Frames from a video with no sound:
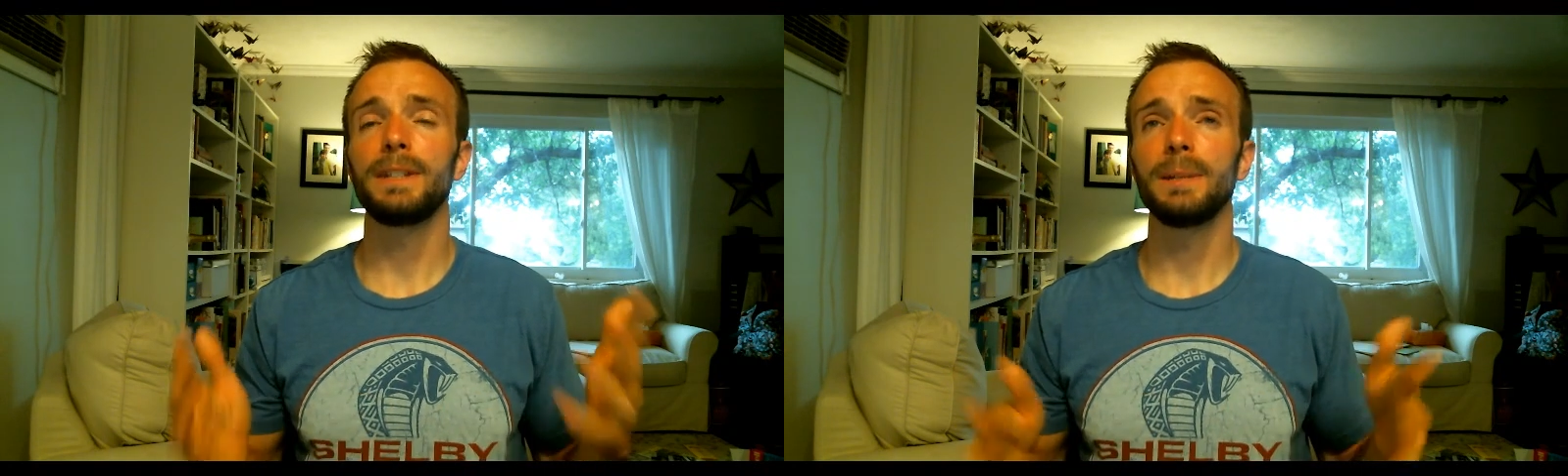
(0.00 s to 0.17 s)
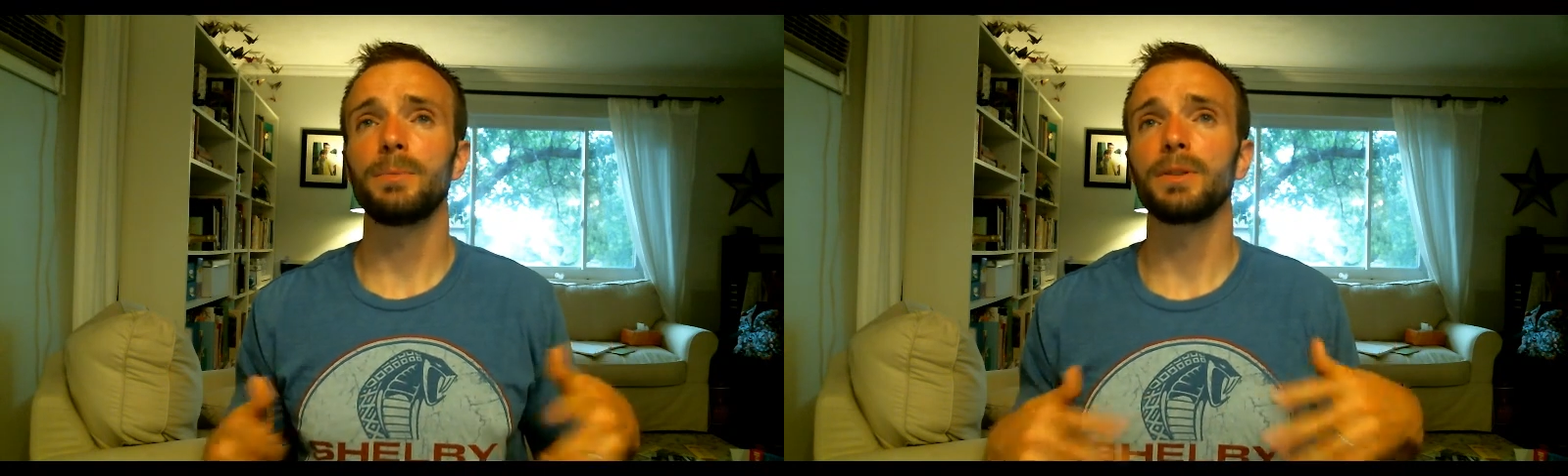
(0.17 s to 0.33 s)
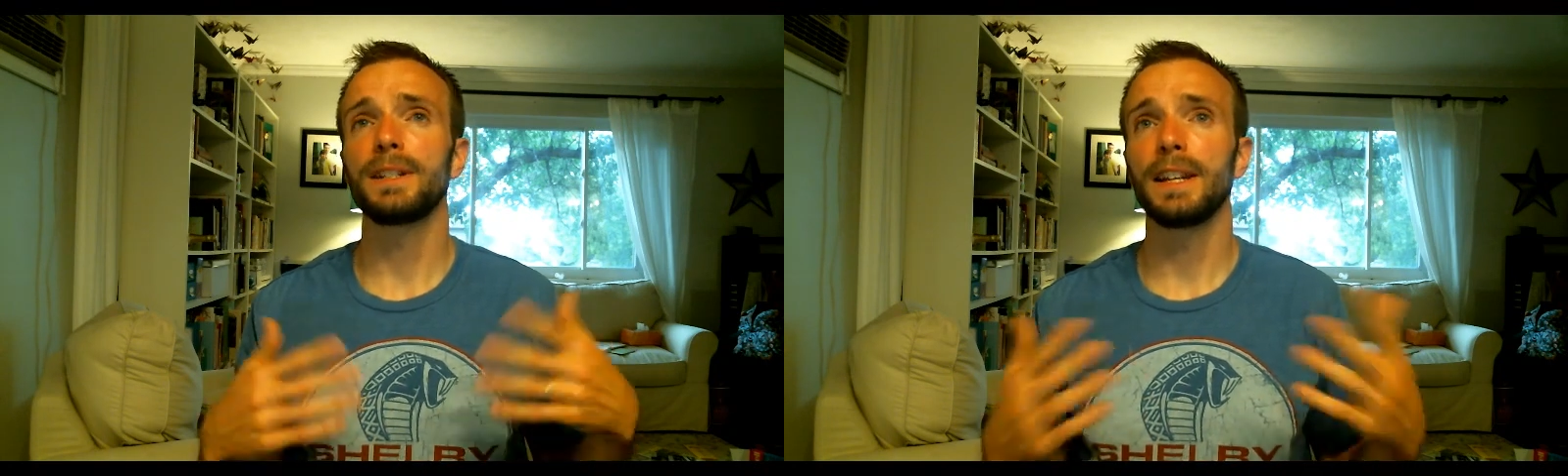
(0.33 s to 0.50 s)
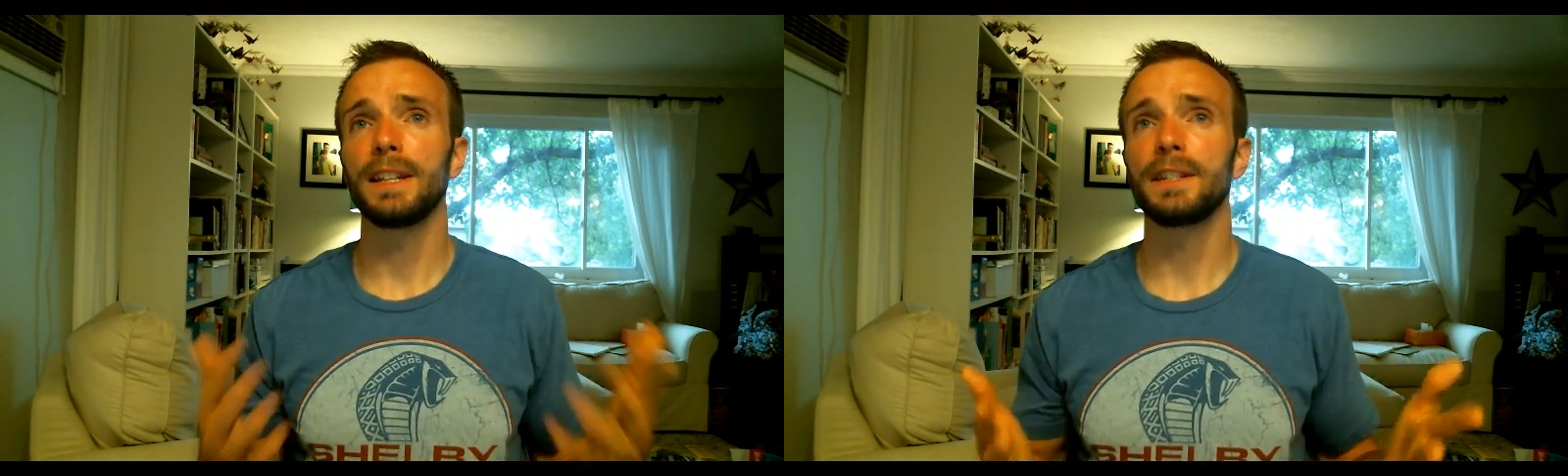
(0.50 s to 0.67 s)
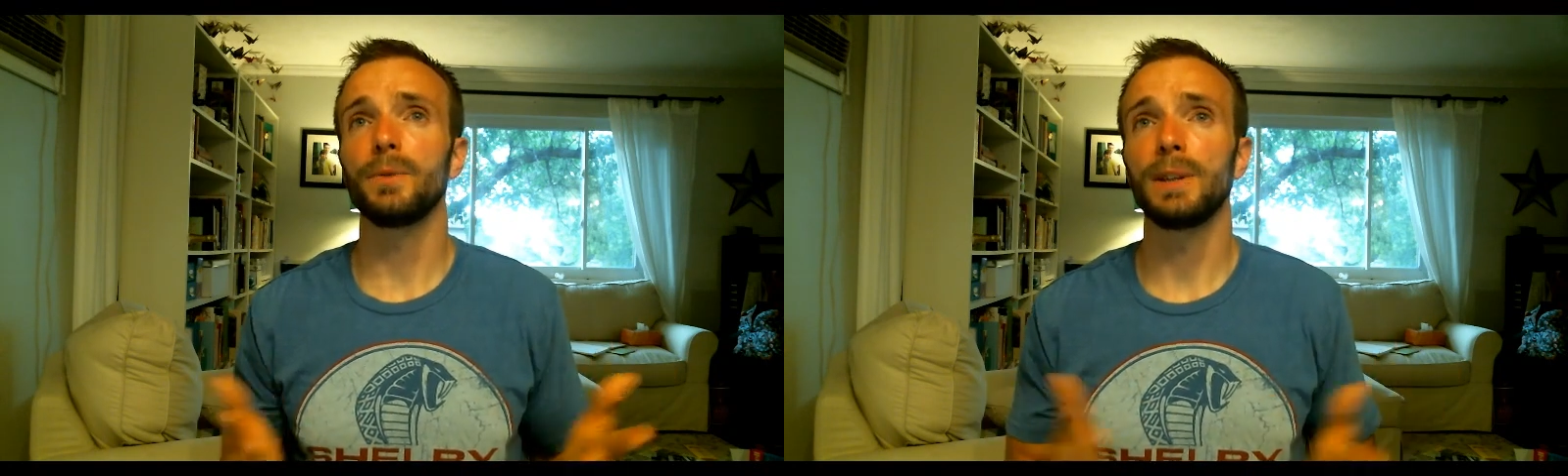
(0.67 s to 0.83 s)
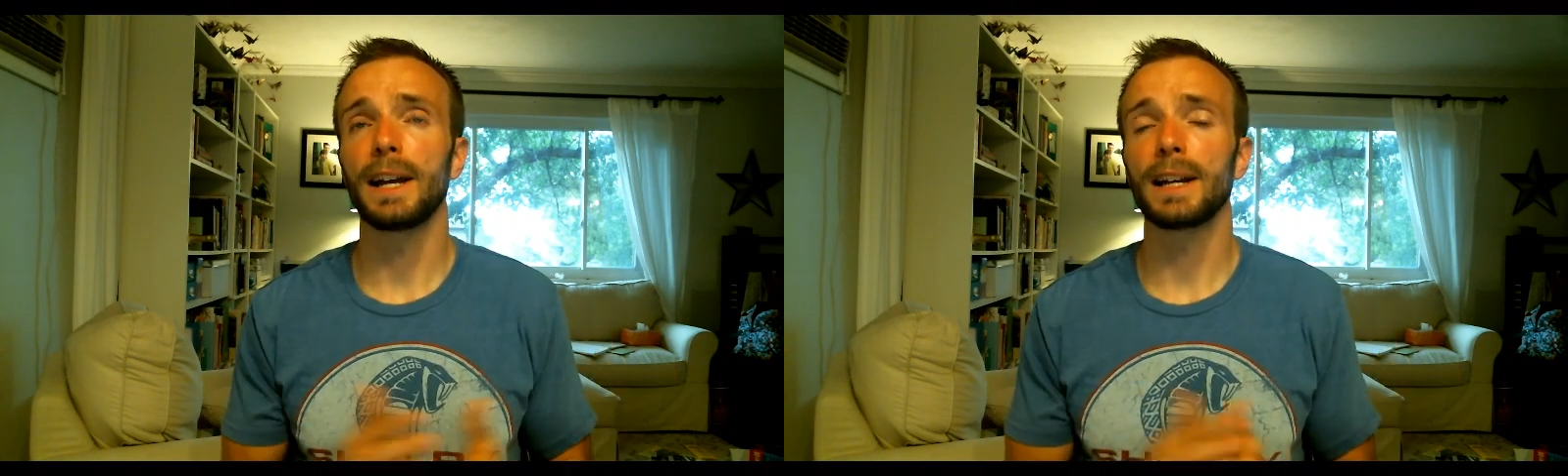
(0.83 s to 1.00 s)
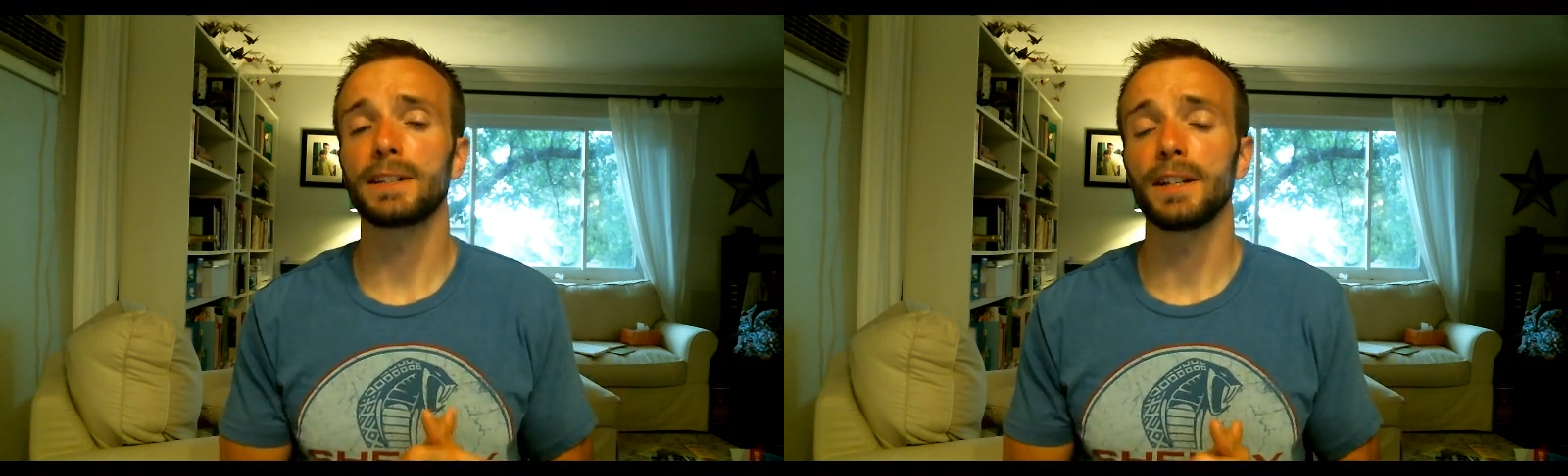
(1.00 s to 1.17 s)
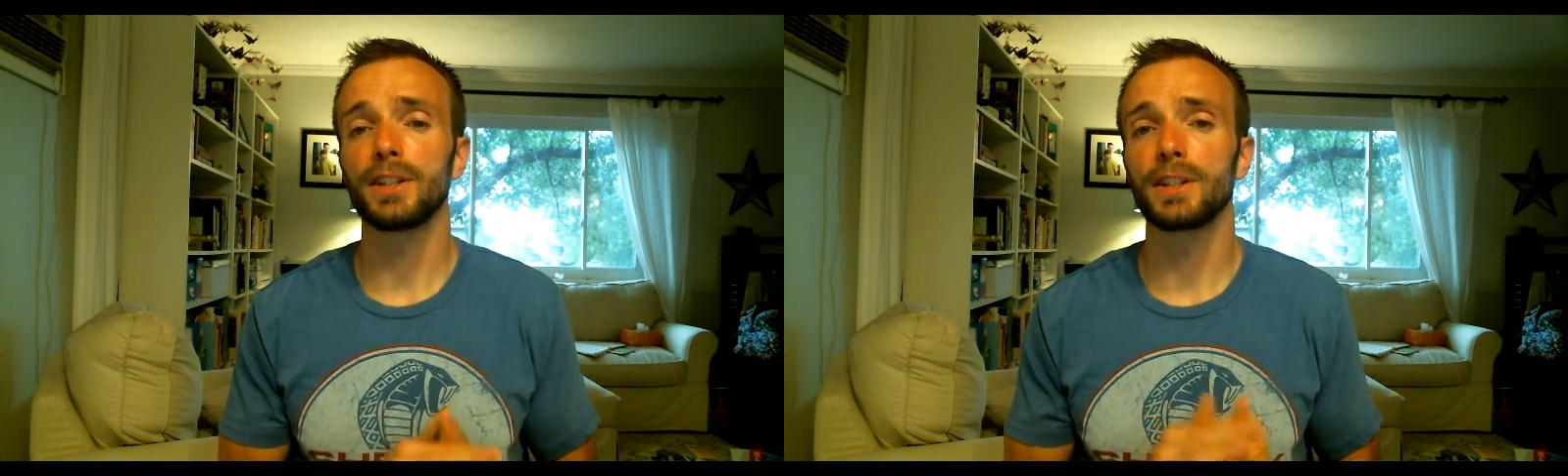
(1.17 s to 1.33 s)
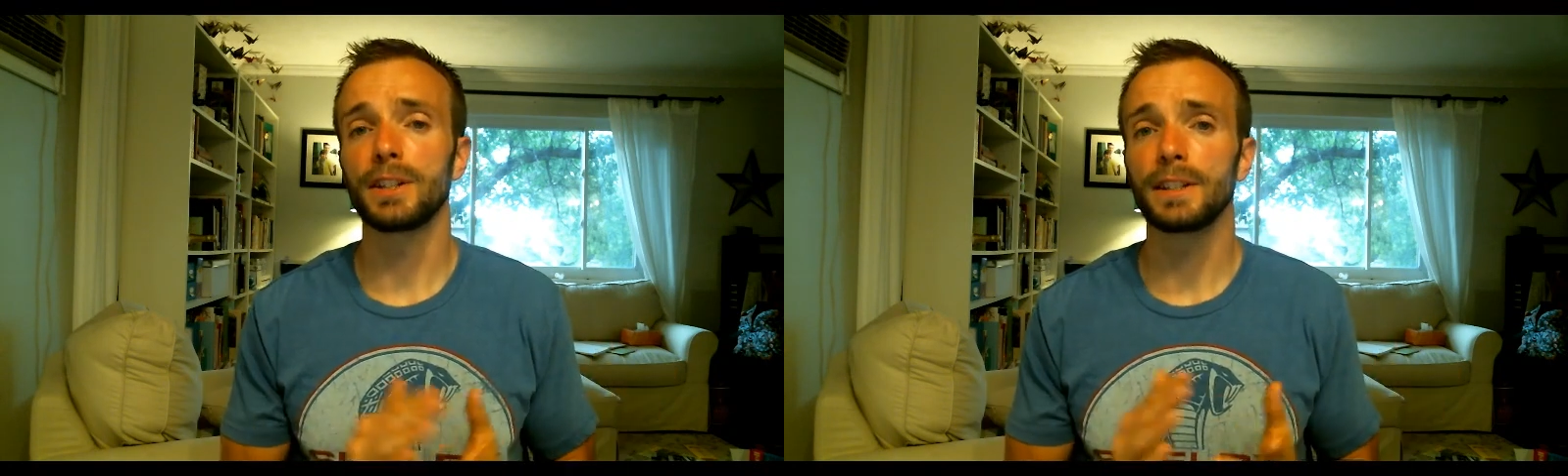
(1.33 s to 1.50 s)
deeper states of
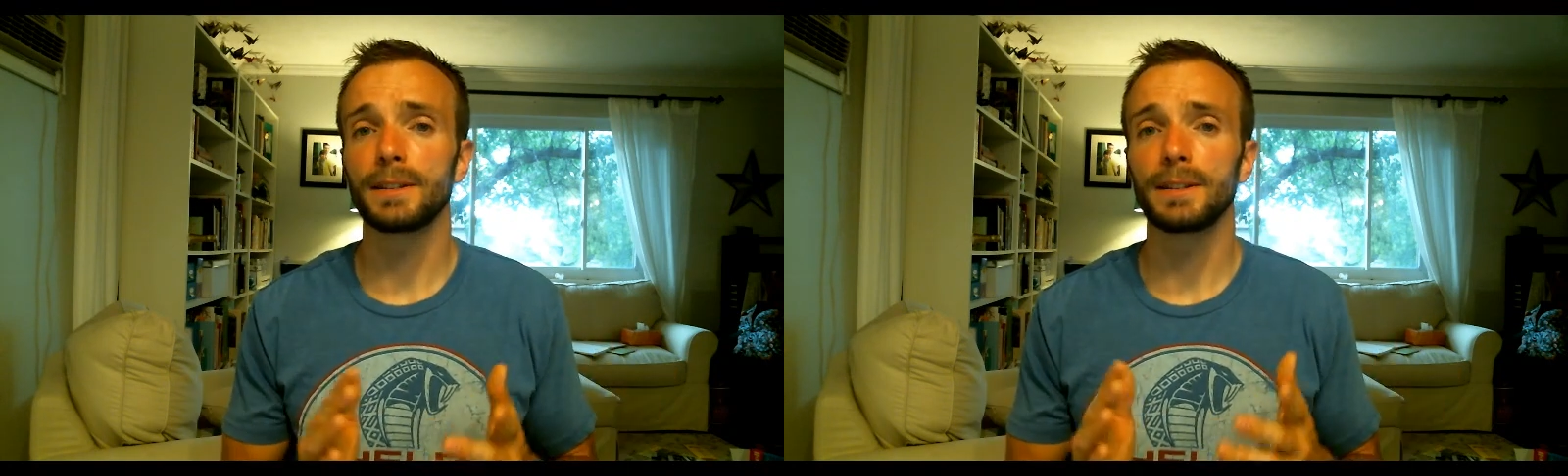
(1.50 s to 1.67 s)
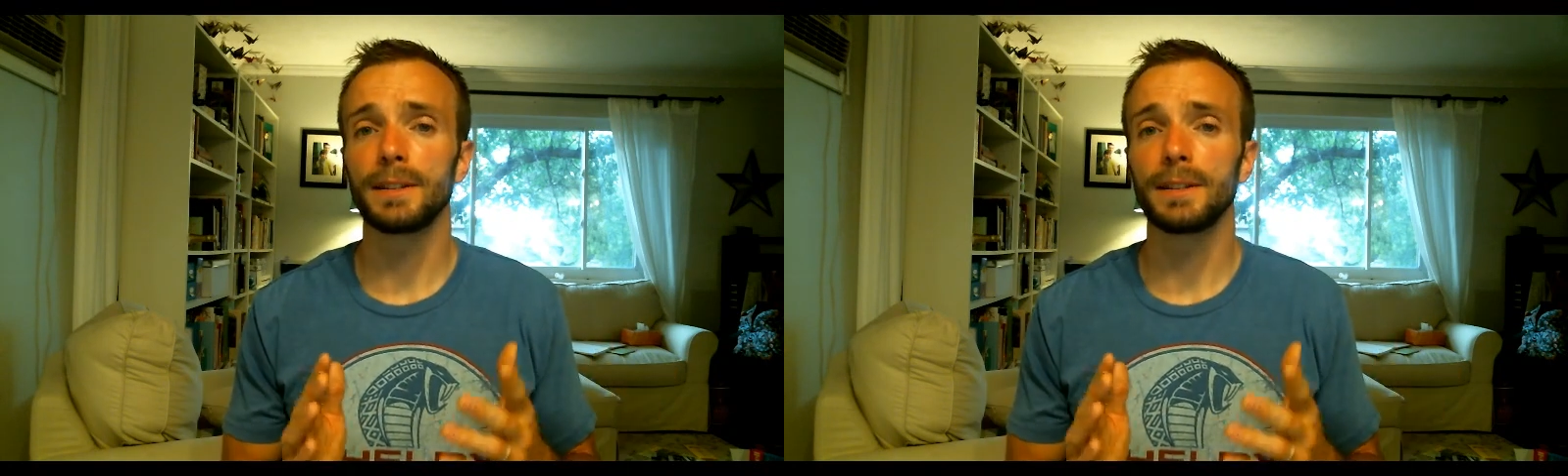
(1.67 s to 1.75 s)
relaxation, this,